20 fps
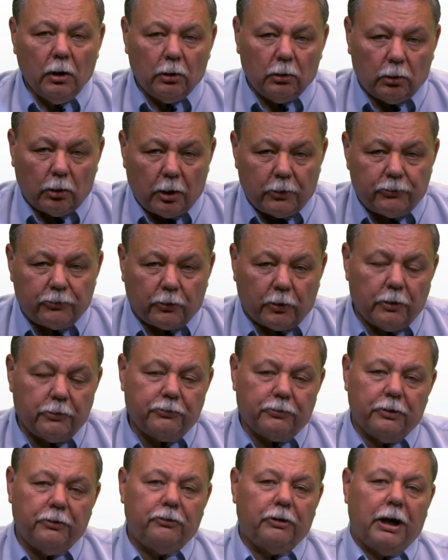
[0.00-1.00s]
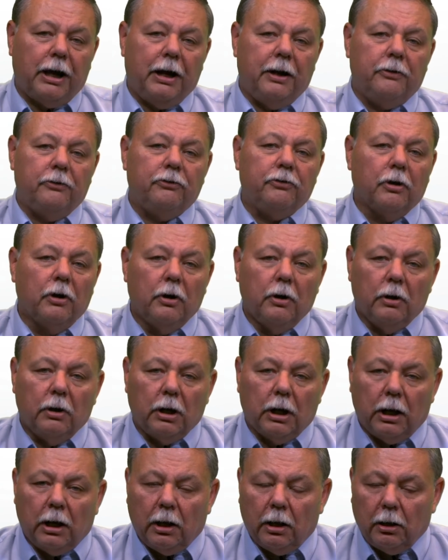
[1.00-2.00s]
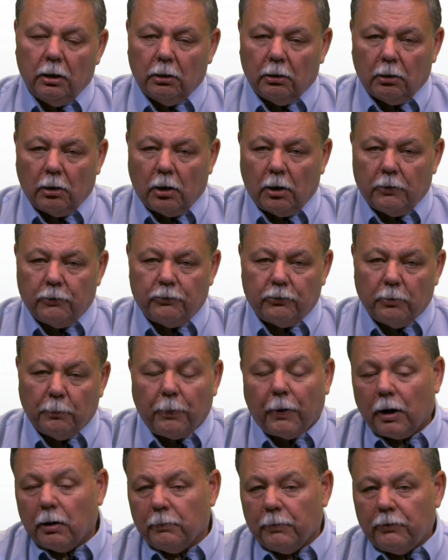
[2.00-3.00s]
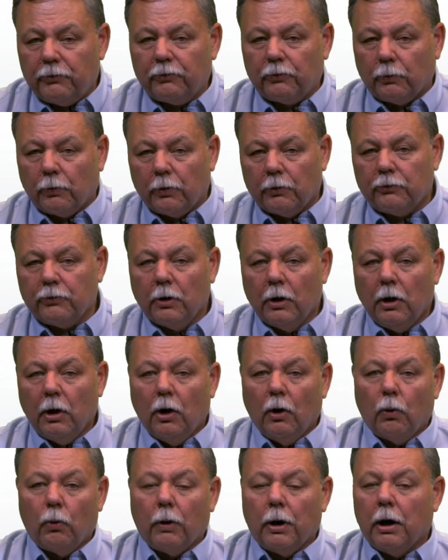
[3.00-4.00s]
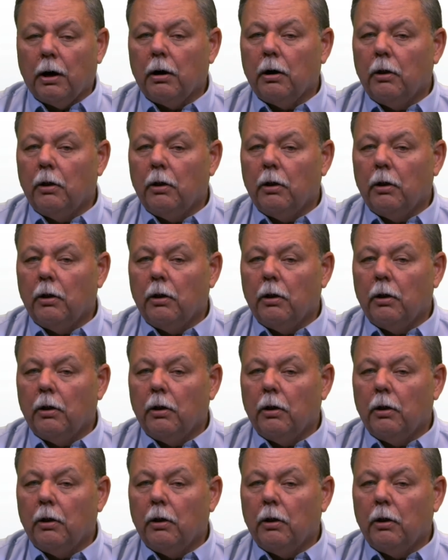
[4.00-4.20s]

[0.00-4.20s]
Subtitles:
large grocery chains, large department stores, where